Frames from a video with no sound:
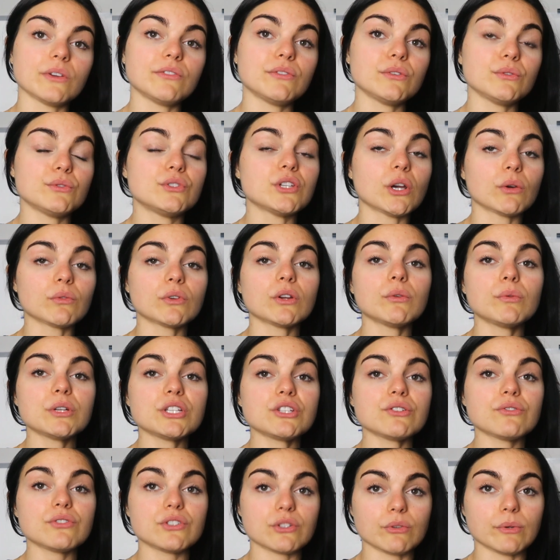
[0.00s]
if you don't know
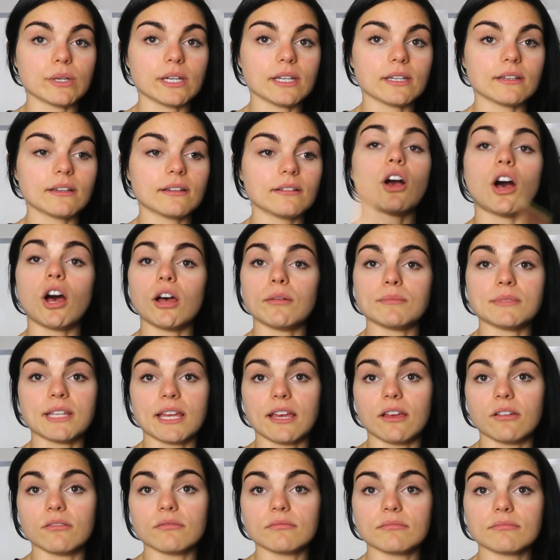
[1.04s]
what you're doing, calm
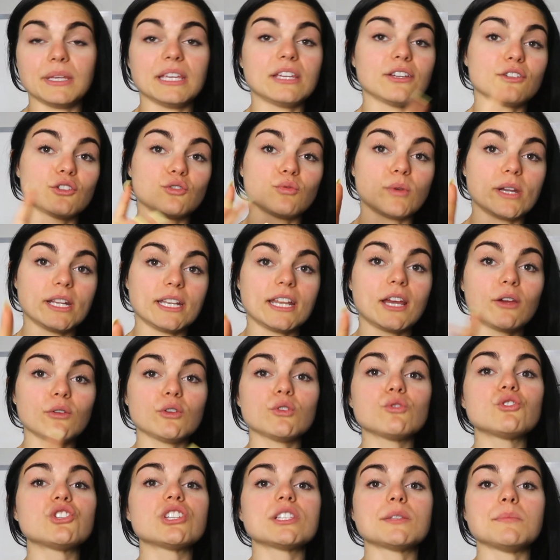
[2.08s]
down because right now
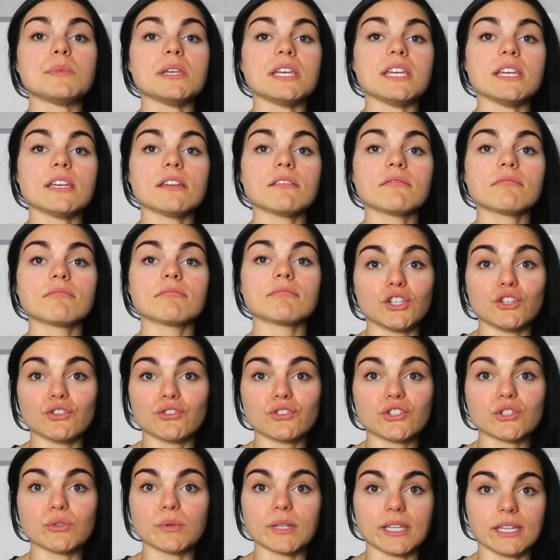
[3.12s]
you're just being, you're
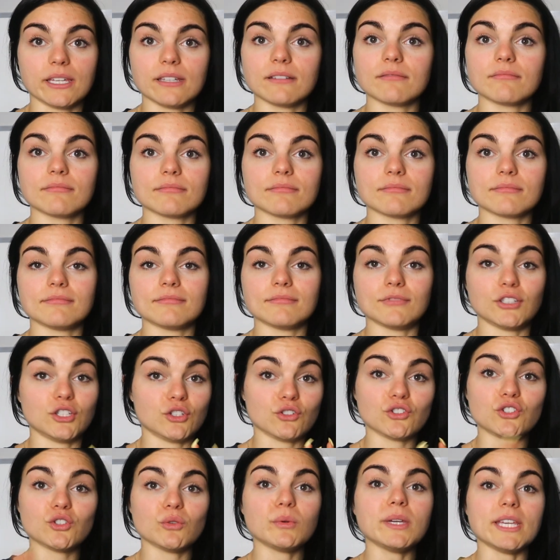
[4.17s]
doing it you're
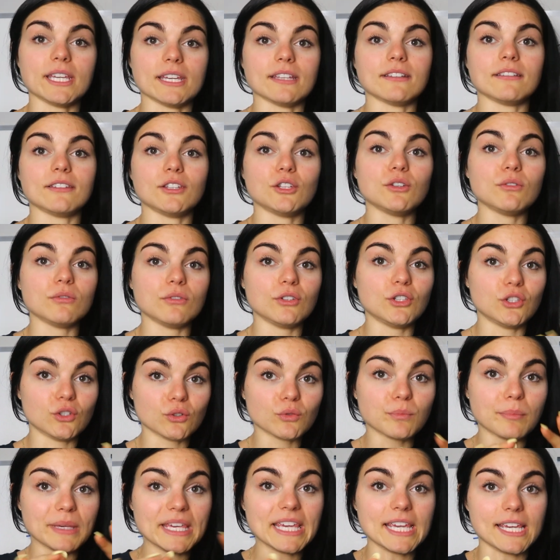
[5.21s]
doing it. You, you're
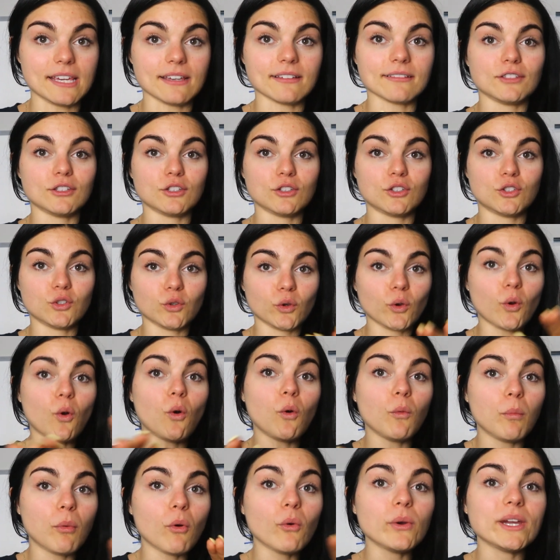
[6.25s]
being. Your whole
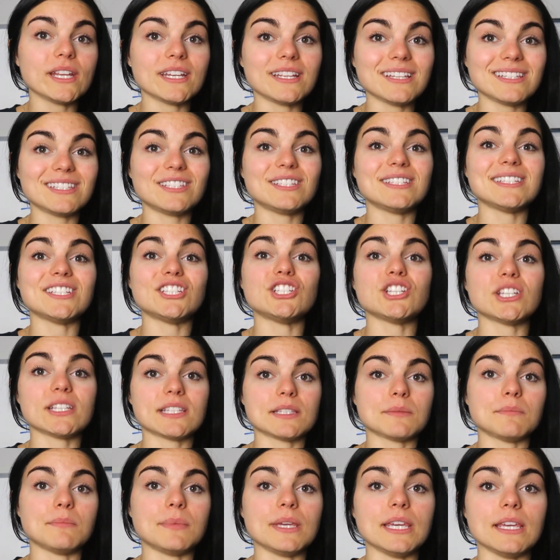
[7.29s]
point is to
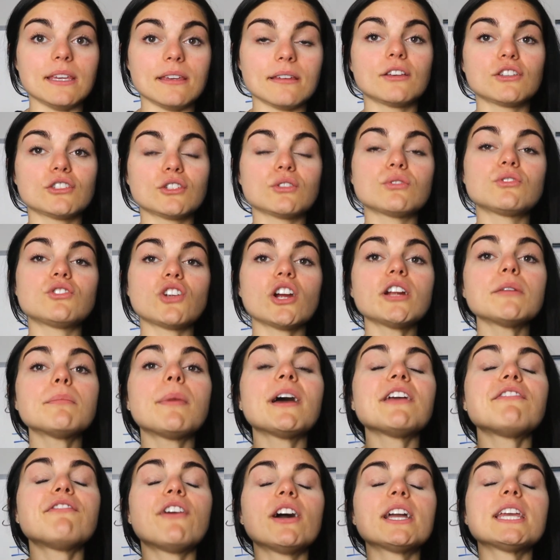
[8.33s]
just be. So start
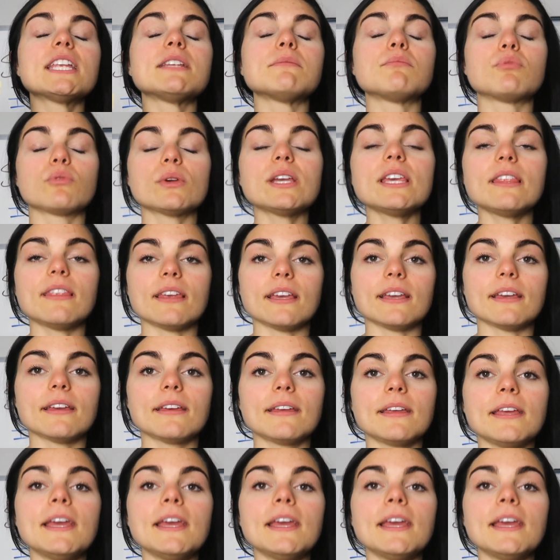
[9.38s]
by fucking breathing.